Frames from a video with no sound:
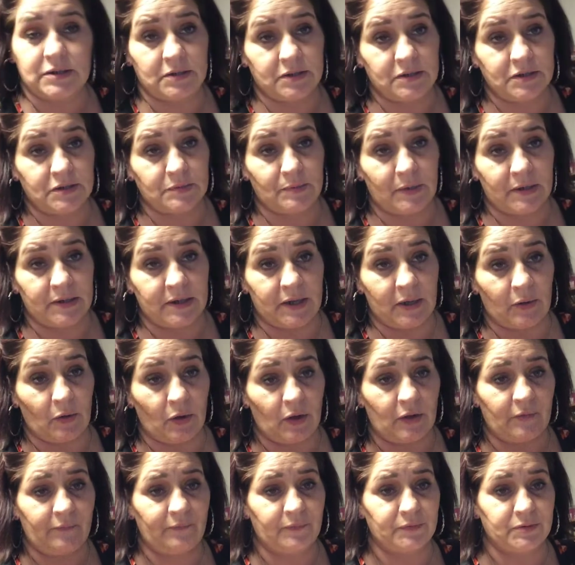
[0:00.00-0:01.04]
Today is my day
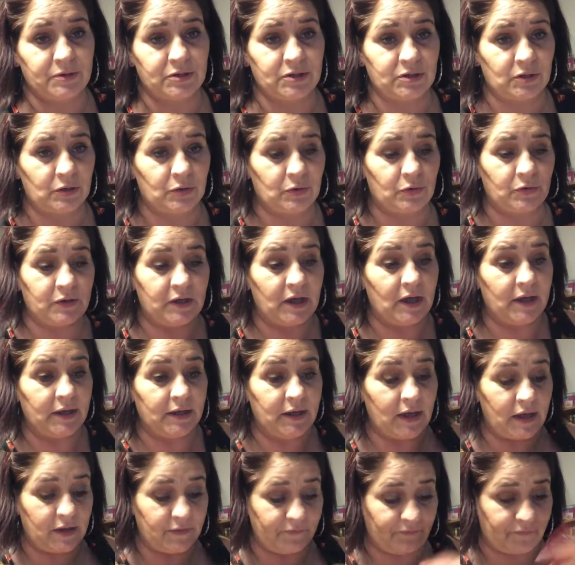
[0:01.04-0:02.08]
off, so
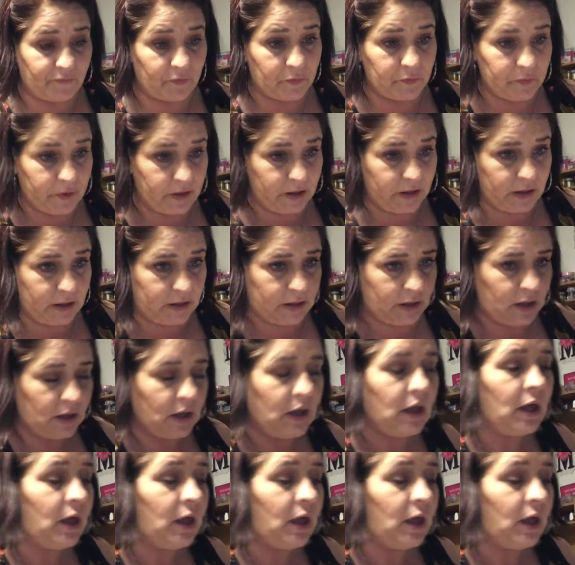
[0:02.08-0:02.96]
yay for me.